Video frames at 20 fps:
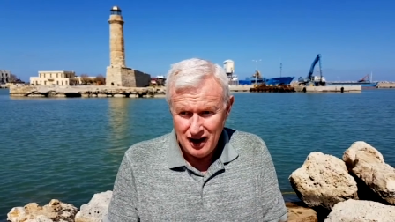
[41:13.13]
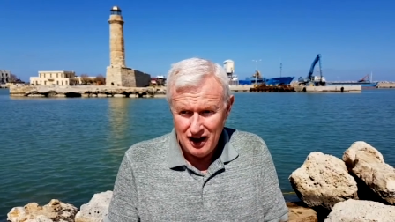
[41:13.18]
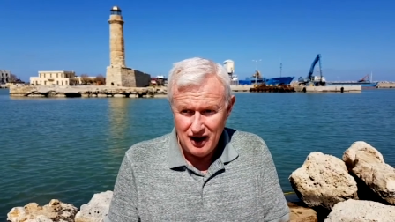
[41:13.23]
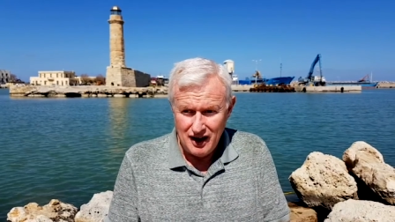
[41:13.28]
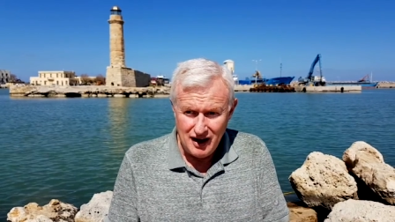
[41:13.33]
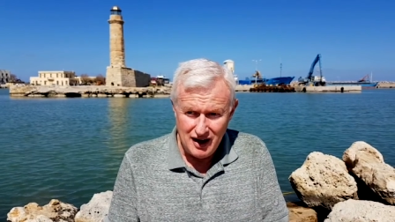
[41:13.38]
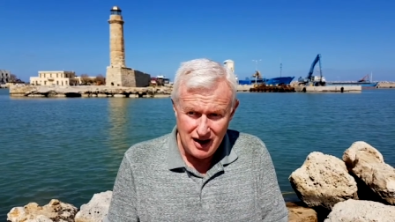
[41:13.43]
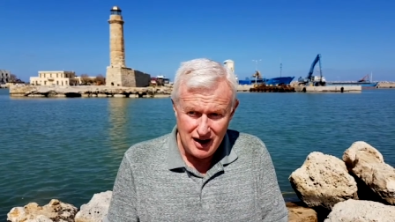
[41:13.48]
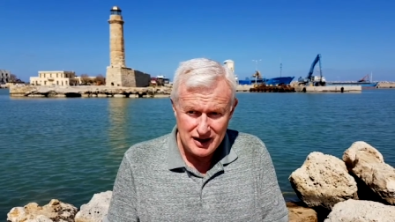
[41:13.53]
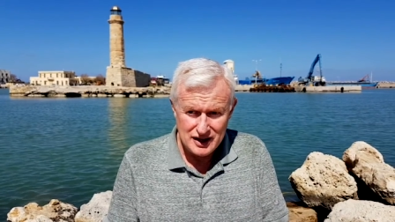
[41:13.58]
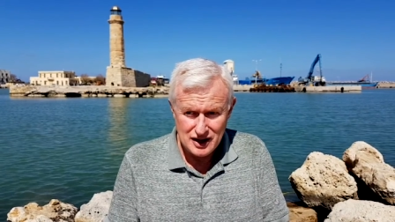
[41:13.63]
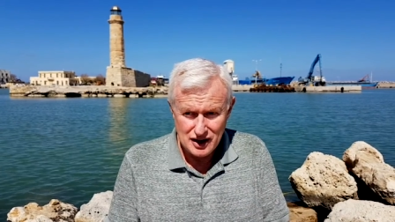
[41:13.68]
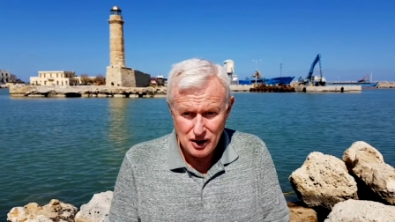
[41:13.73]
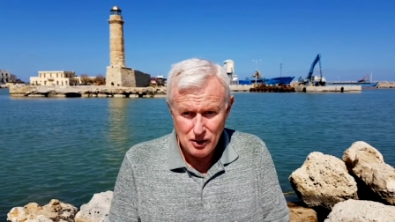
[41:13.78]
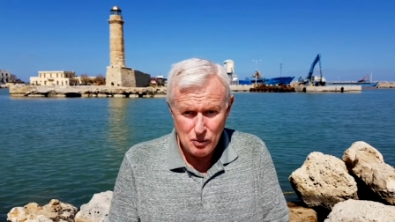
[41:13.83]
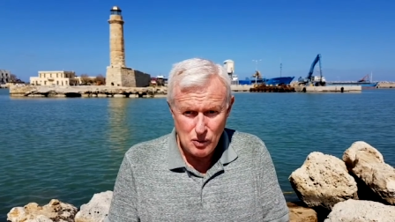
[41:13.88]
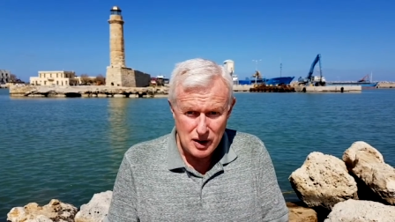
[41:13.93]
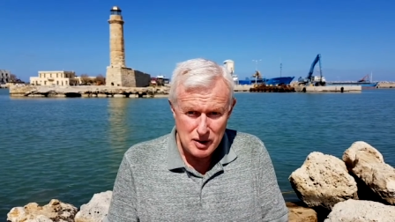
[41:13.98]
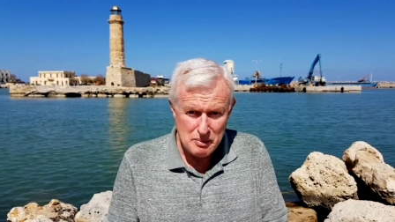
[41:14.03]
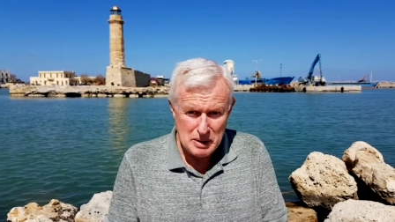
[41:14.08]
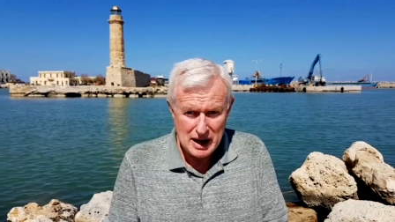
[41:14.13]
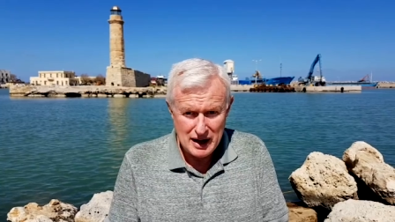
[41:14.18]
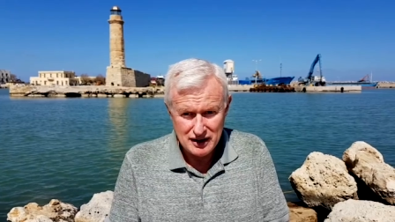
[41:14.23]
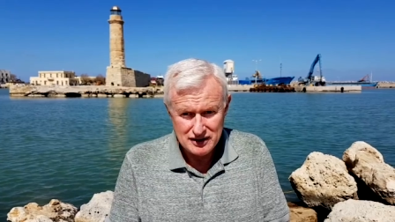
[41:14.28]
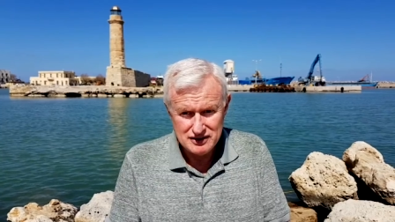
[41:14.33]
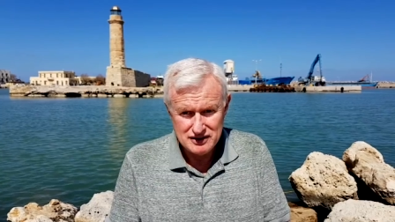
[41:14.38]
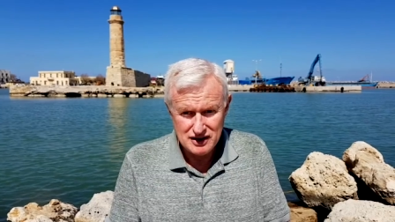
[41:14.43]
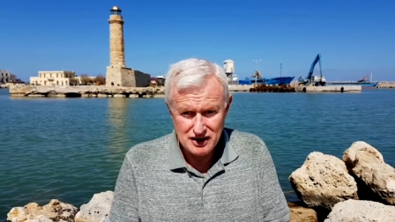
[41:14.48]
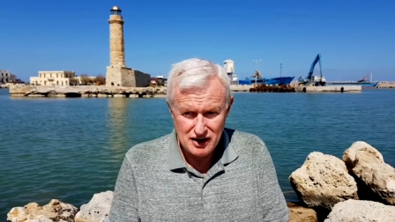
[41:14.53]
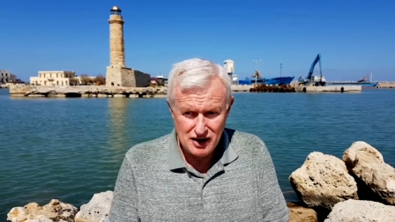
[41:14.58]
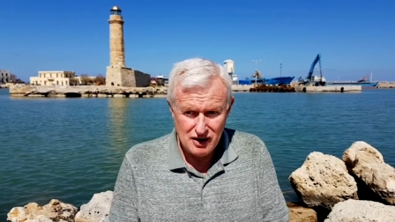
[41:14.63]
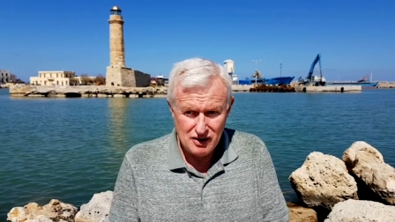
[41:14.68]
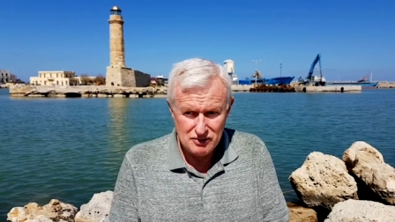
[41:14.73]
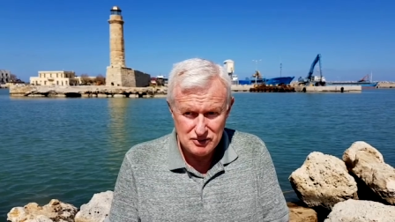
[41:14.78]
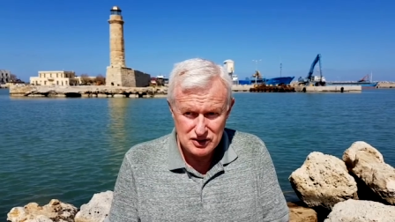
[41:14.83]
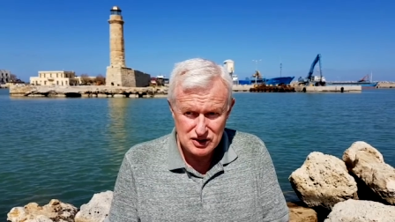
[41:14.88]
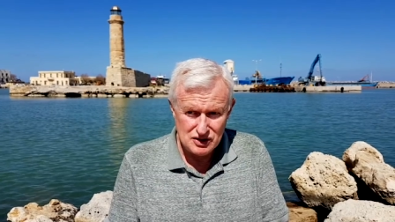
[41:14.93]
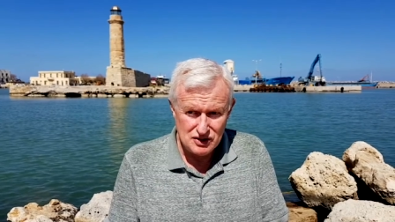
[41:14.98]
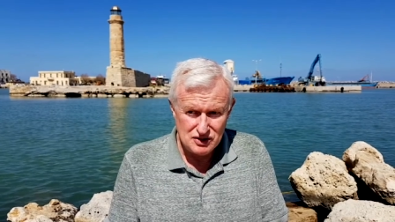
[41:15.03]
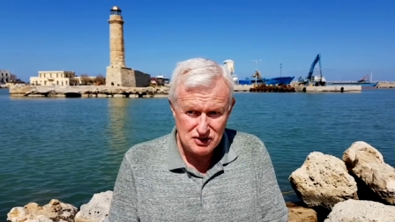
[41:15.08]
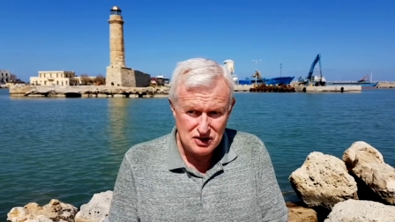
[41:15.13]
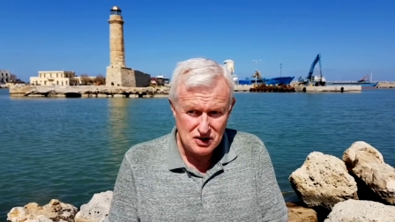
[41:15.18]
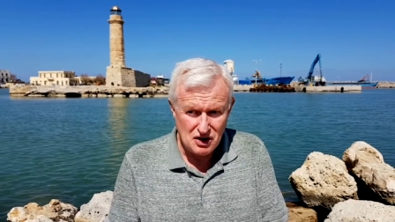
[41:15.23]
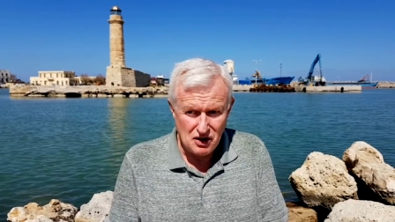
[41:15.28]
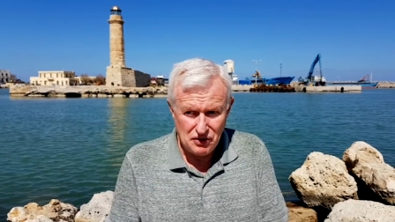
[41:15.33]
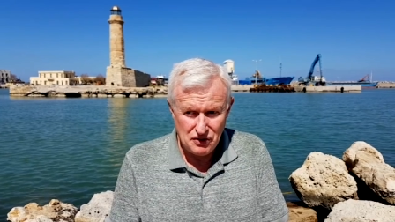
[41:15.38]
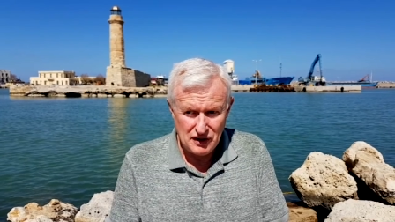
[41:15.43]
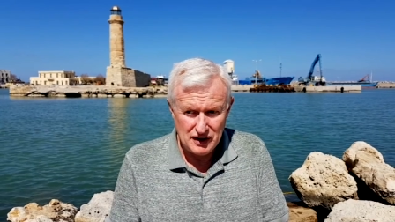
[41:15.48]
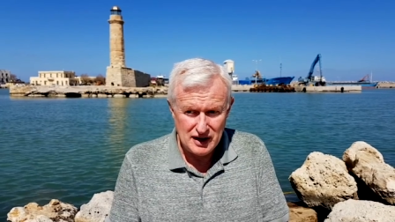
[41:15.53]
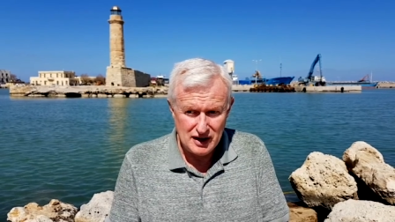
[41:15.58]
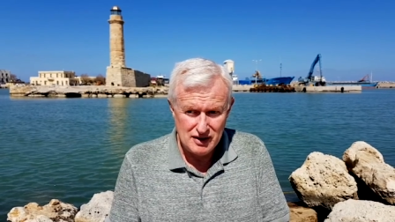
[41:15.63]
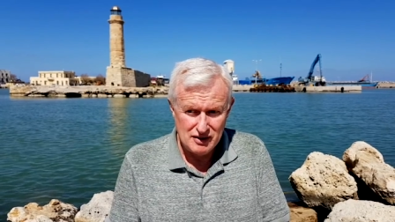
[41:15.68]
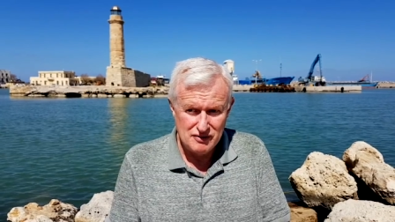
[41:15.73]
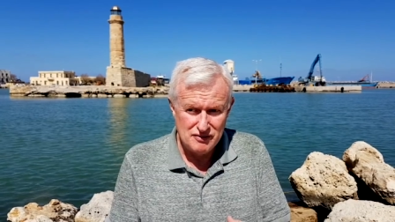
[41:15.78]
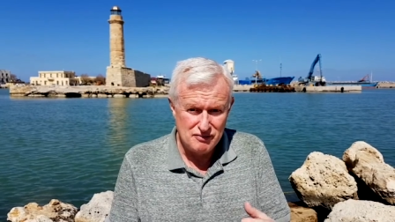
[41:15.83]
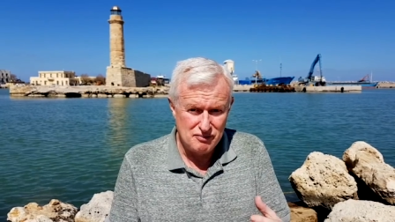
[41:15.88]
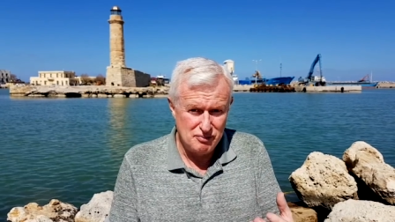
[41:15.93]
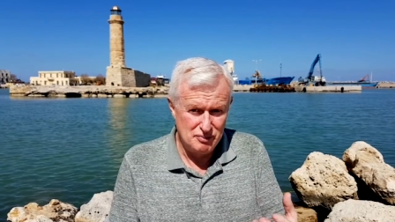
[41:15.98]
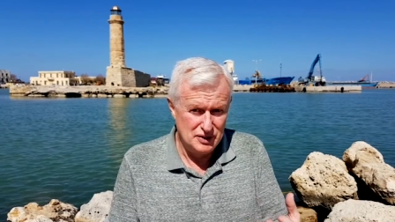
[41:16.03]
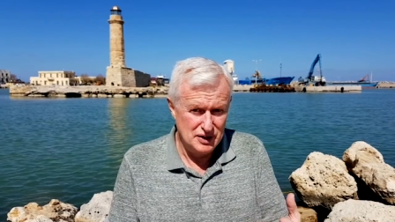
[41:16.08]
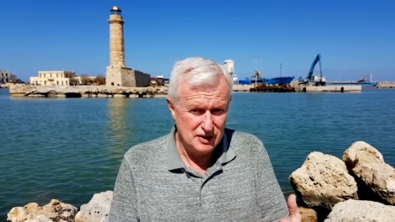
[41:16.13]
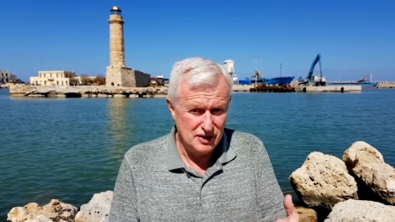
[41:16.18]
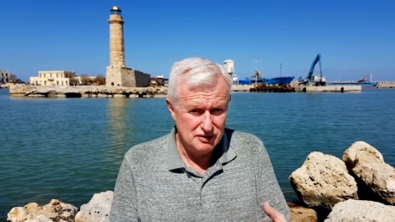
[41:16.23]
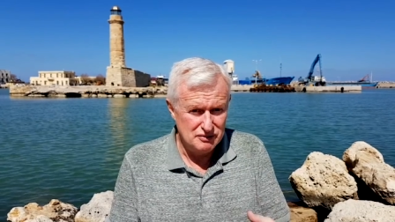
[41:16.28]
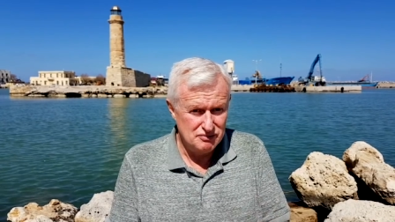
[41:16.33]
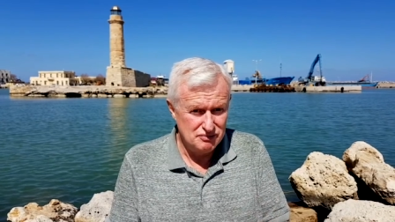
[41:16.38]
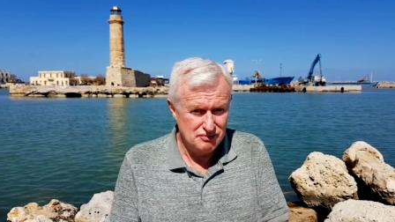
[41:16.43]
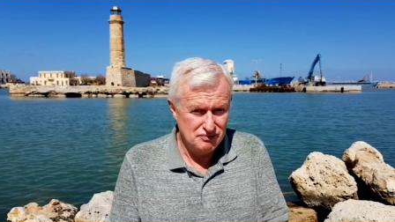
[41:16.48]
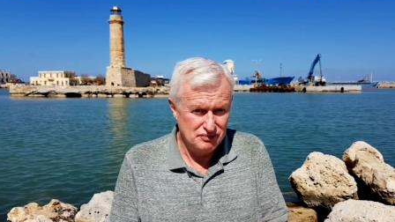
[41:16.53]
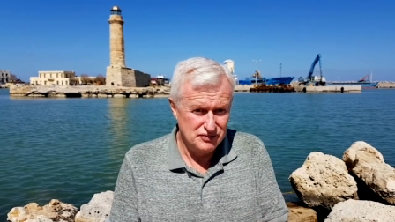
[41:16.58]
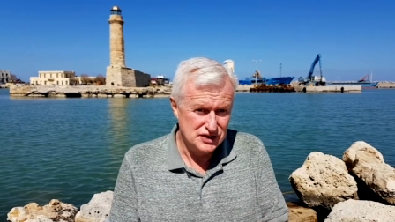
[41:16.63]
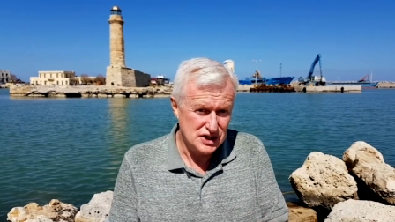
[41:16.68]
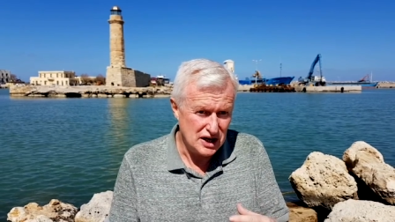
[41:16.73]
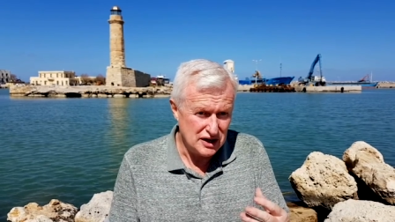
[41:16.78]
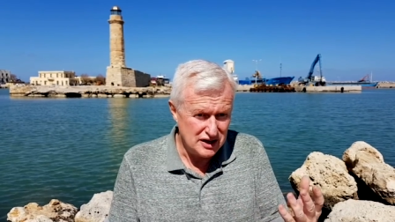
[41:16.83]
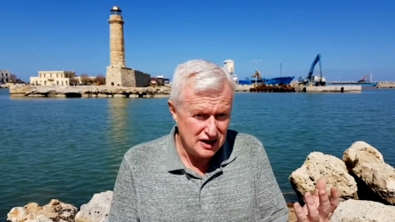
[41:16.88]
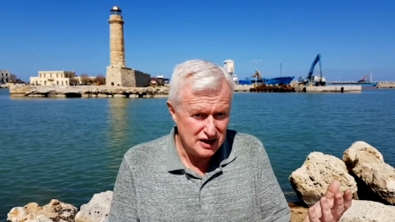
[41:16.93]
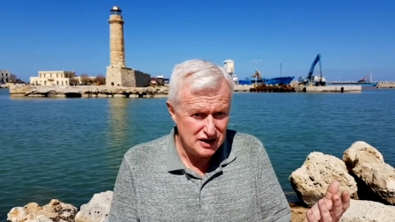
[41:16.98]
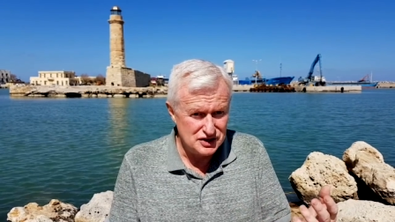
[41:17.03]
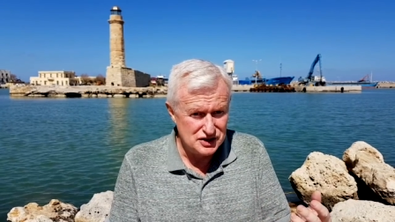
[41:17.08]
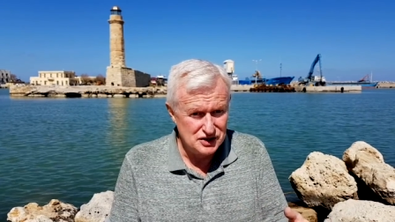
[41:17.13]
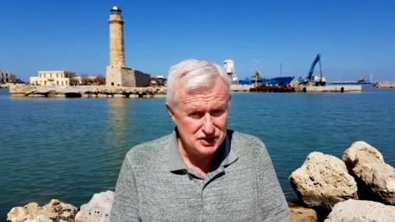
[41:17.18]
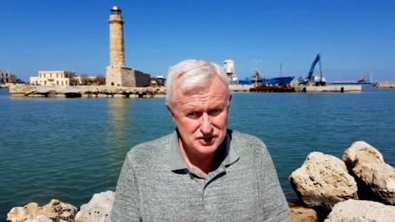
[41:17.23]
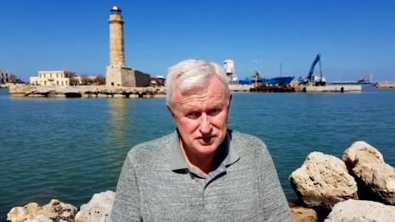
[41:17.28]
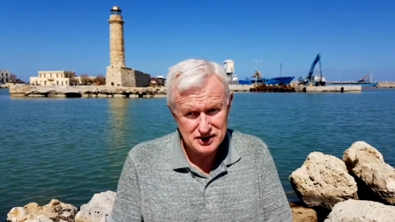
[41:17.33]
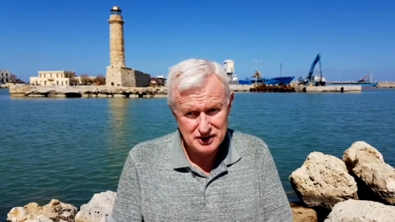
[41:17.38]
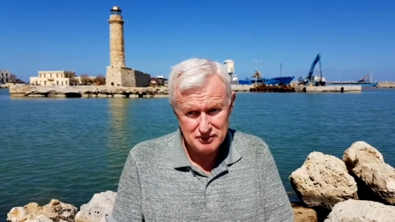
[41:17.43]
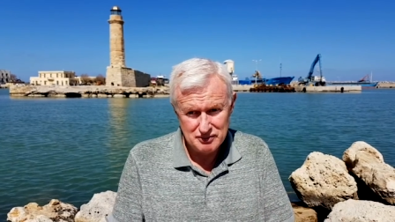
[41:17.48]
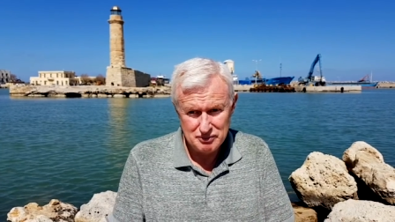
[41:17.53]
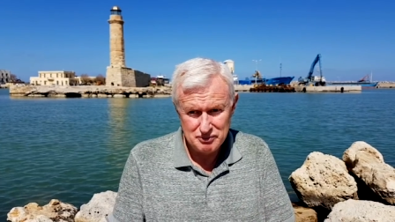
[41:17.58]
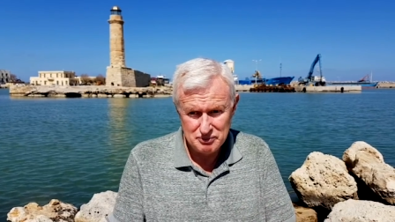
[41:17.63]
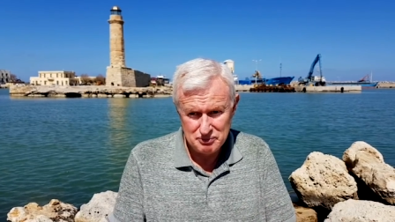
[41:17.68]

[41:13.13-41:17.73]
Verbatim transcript: Uh, you know, what about, you know, you're, you're not thinking of, you know, gender issues and